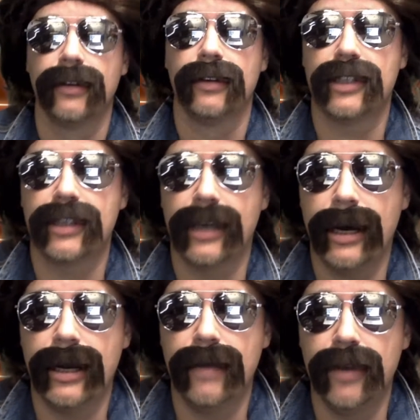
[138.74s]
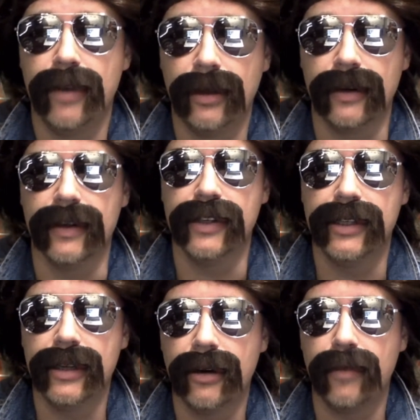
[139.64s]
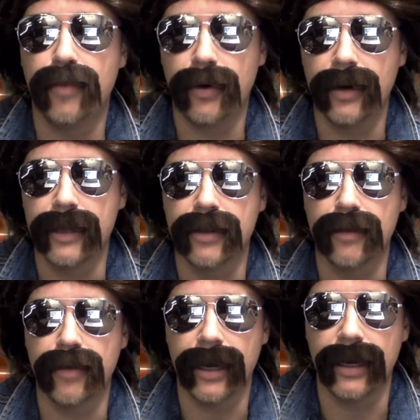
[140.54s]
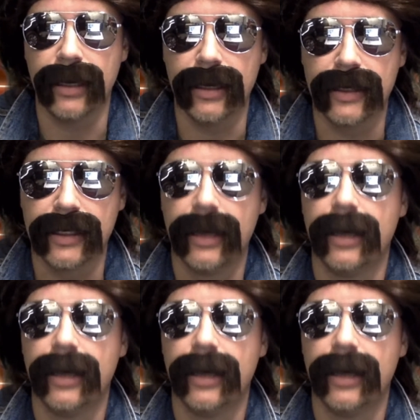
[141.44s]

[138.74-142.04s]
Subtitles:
Scotty Miller, 0 points with the Buccaneers.